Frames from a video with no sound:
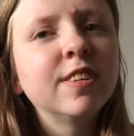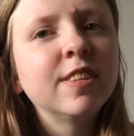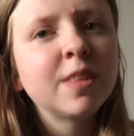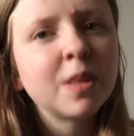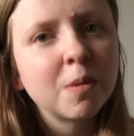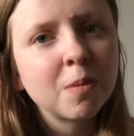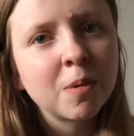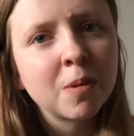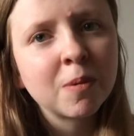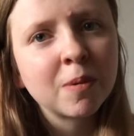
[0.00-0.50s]

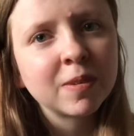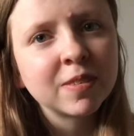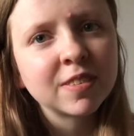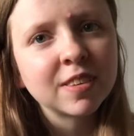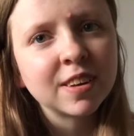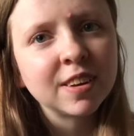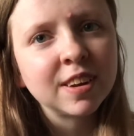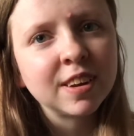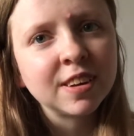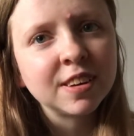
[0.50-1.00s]
they were ones
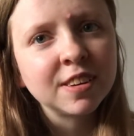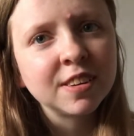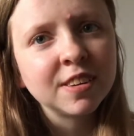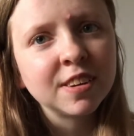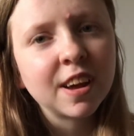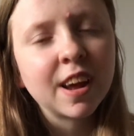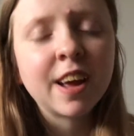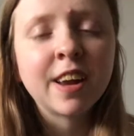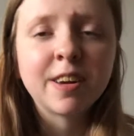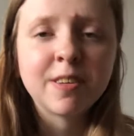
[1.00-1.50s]
I needed,
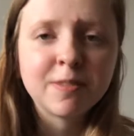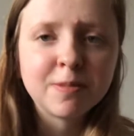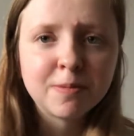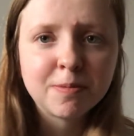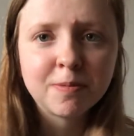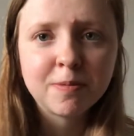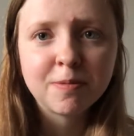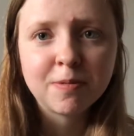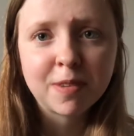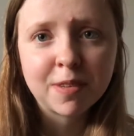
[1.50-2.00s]
and I've
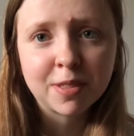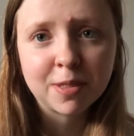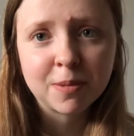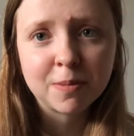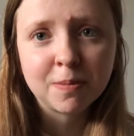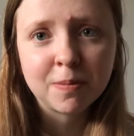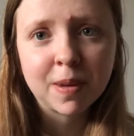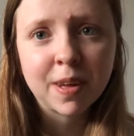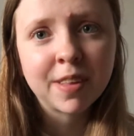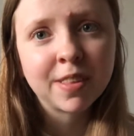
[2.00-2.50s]
read
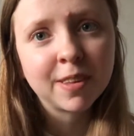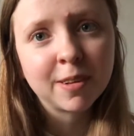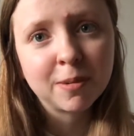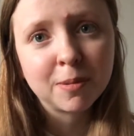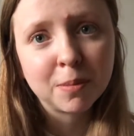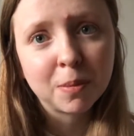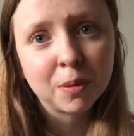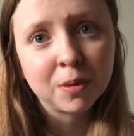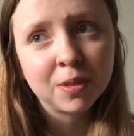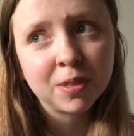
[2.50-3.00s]
them and they were
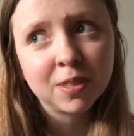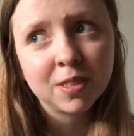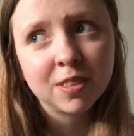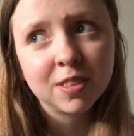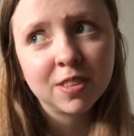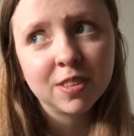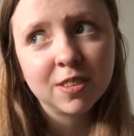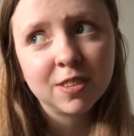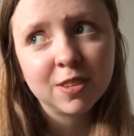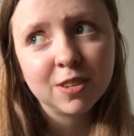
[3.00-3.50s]
both
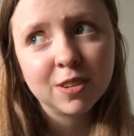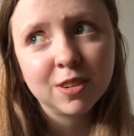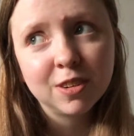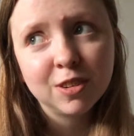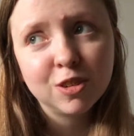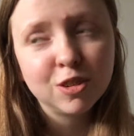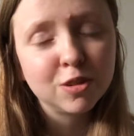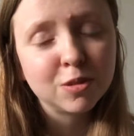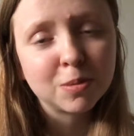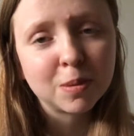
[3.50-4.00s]

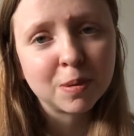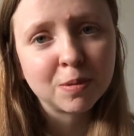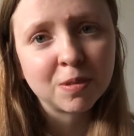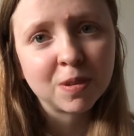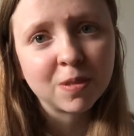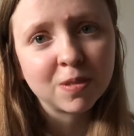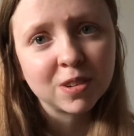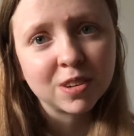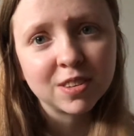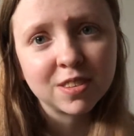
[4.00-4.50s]
two of my
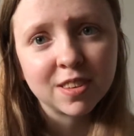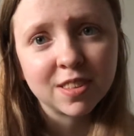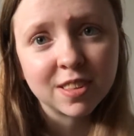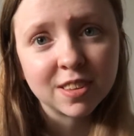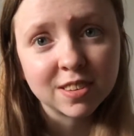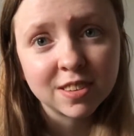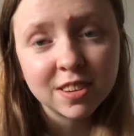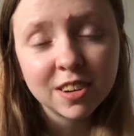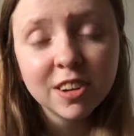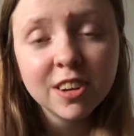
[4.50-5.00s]
favorites in the
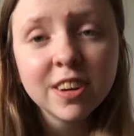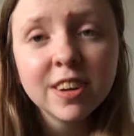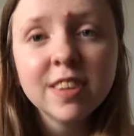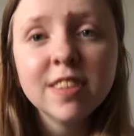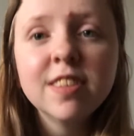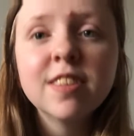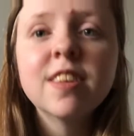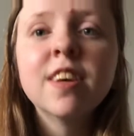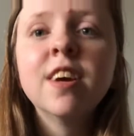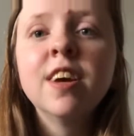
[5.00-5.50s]

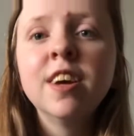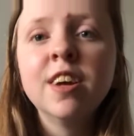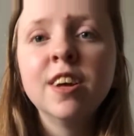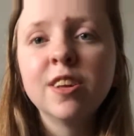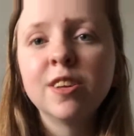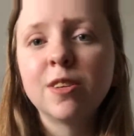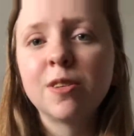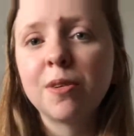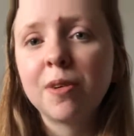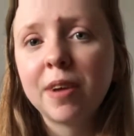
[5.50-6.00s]
series.
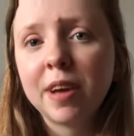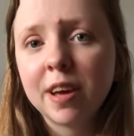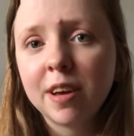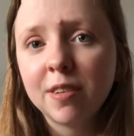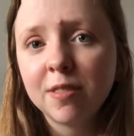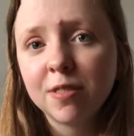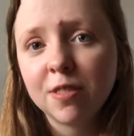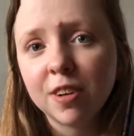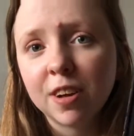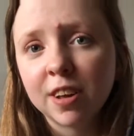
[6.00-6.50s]
So I
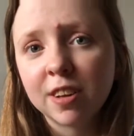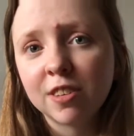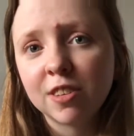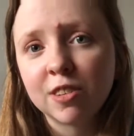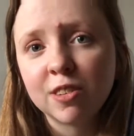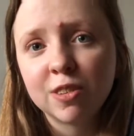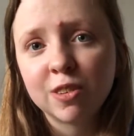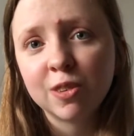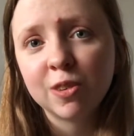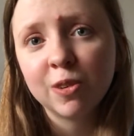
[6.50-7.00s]
have, as
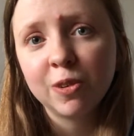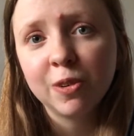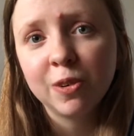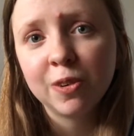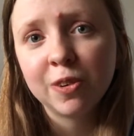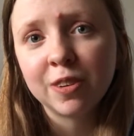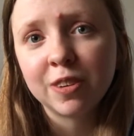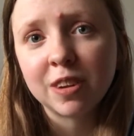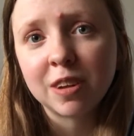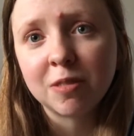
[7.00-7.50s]
you saw,
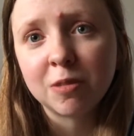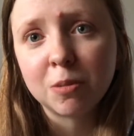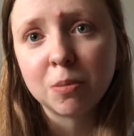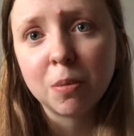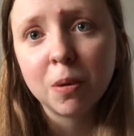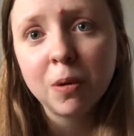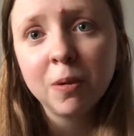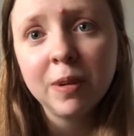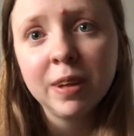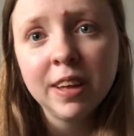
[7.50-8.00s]
David
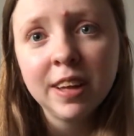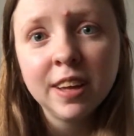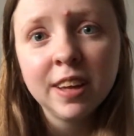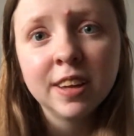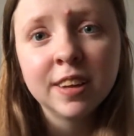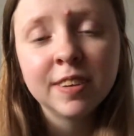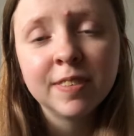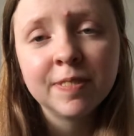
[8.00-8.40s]
Bowie